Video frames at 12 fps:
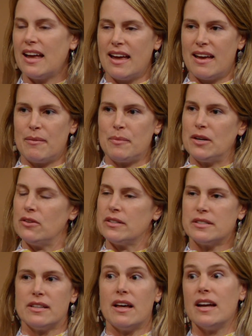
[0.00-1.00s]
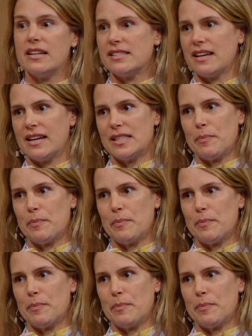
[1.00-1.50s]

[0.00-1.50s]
um, you know, there's a lot of science